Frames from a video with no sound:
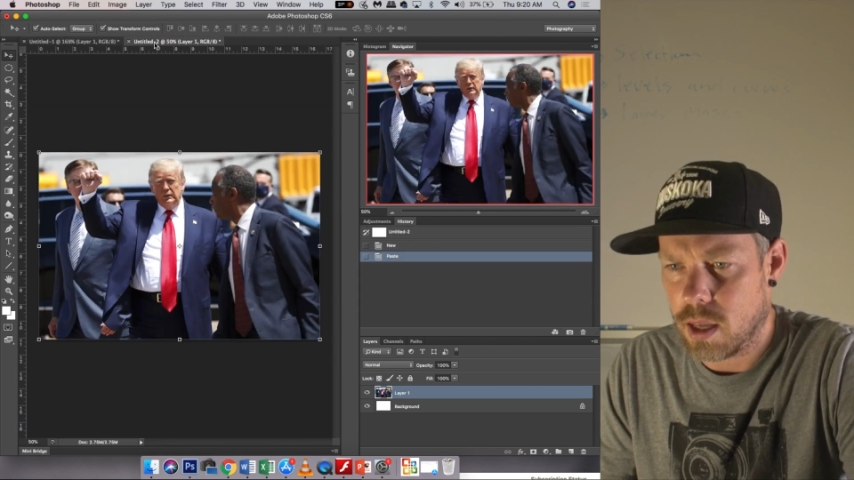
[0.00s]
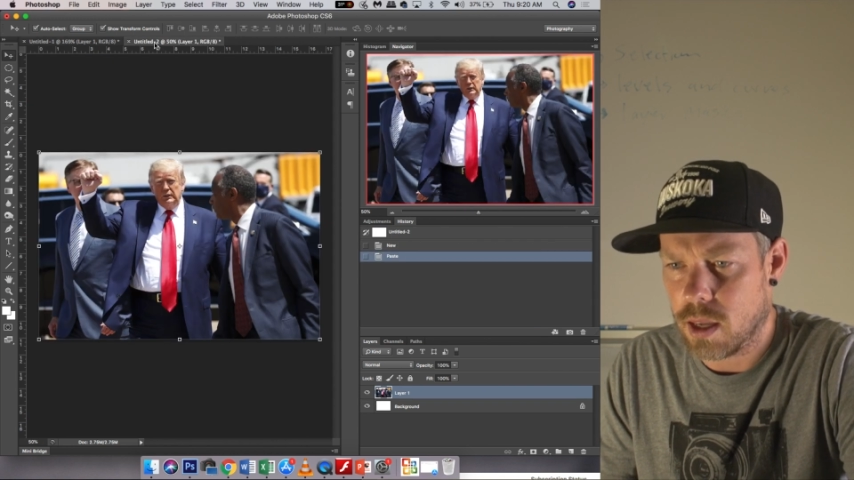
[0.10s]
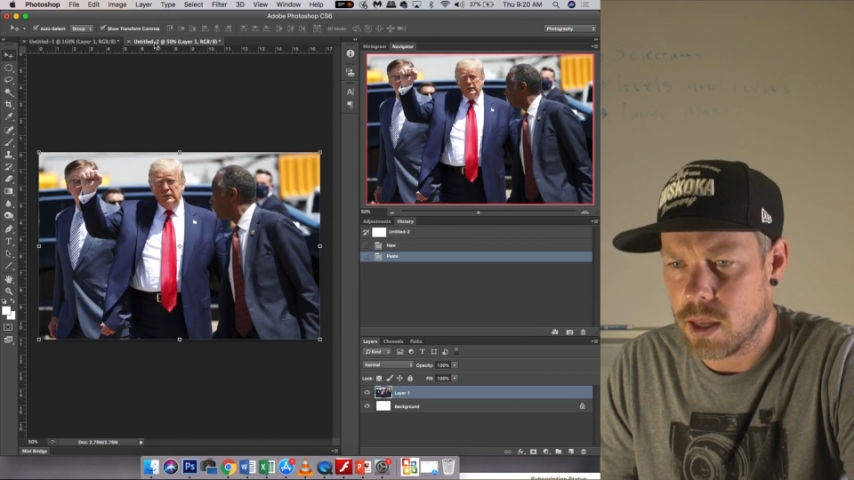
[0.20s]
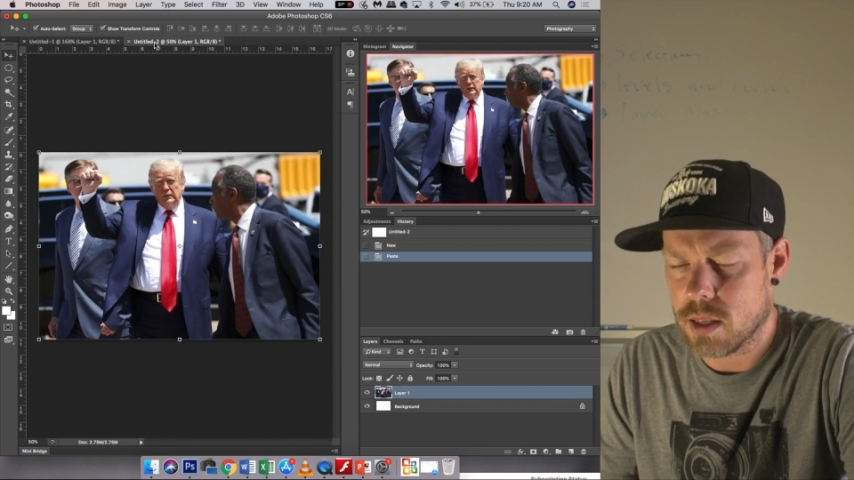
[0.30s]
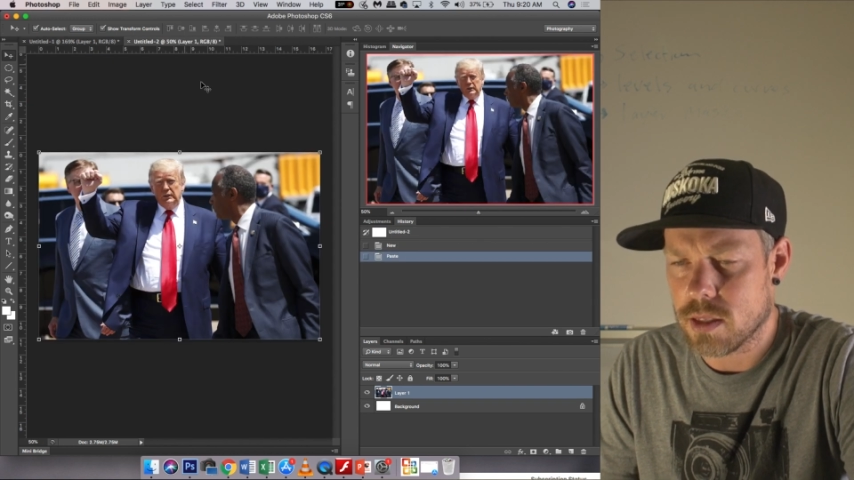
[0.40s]

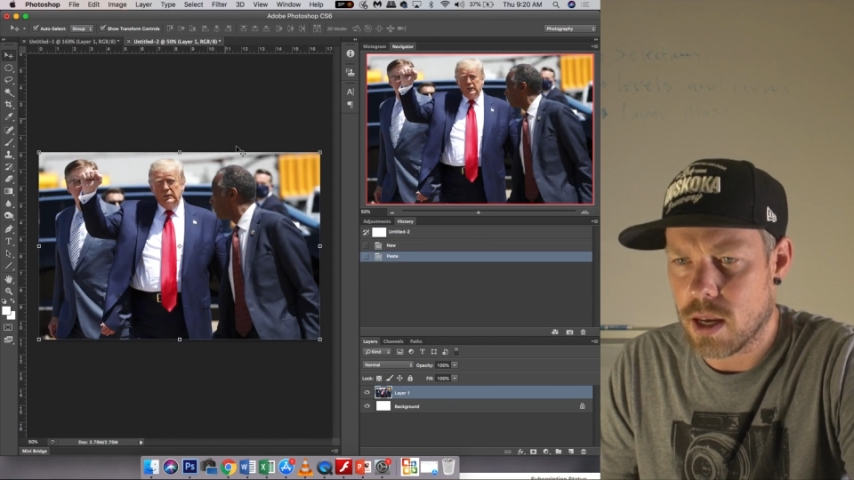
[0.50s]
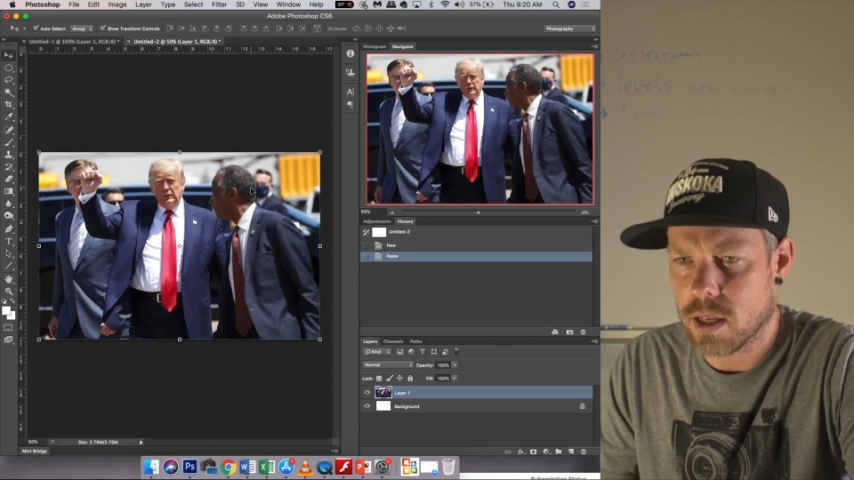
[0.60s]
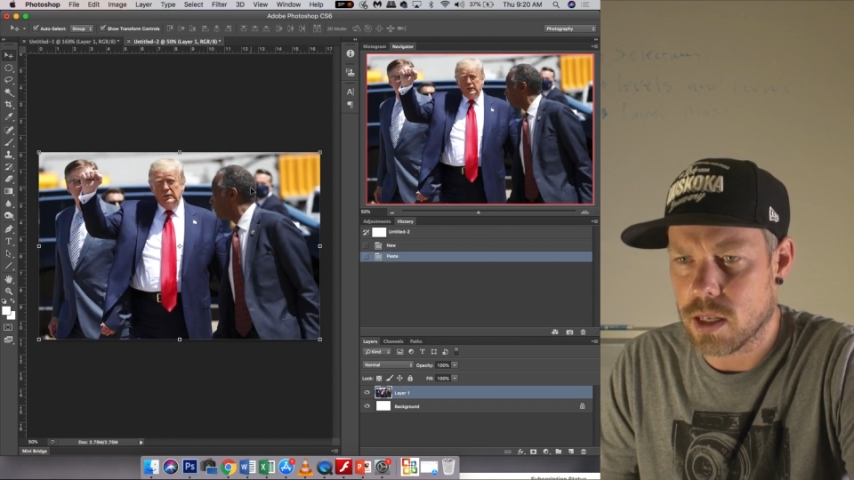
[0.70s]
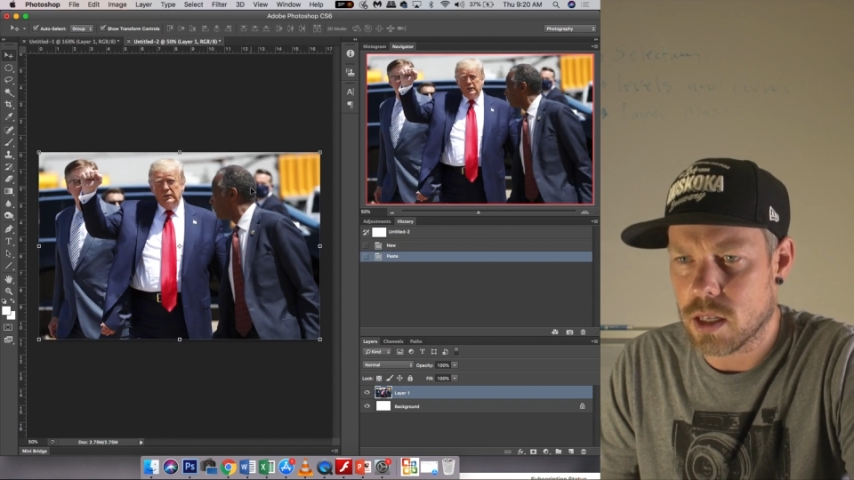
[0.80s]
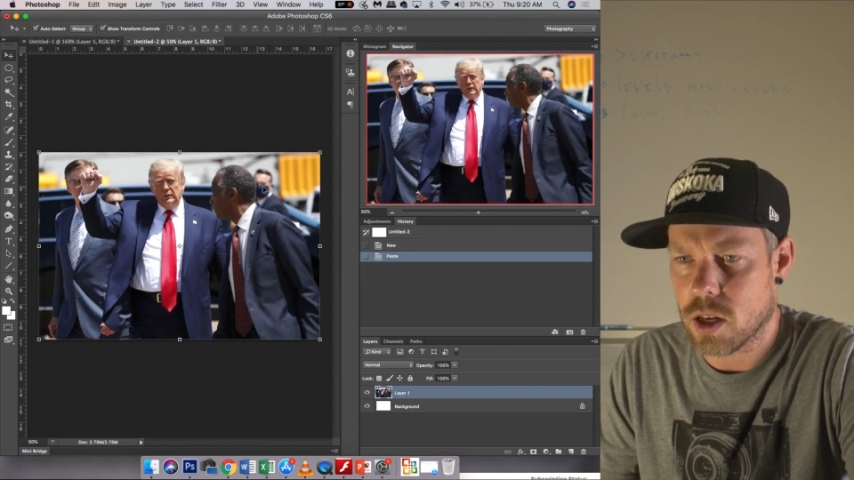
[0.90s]
and
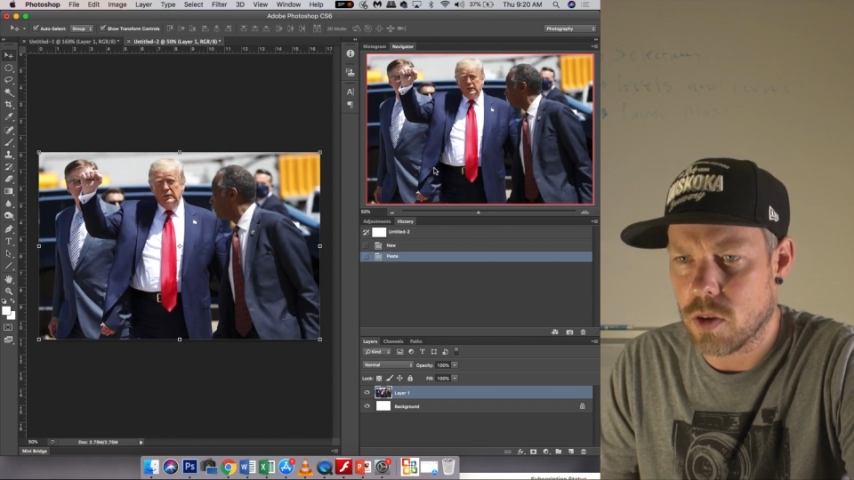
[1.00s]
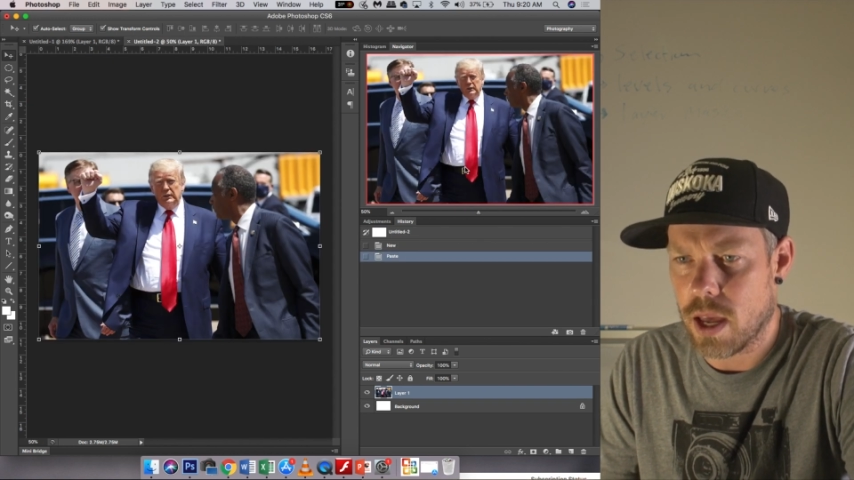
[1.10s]
I'm going to go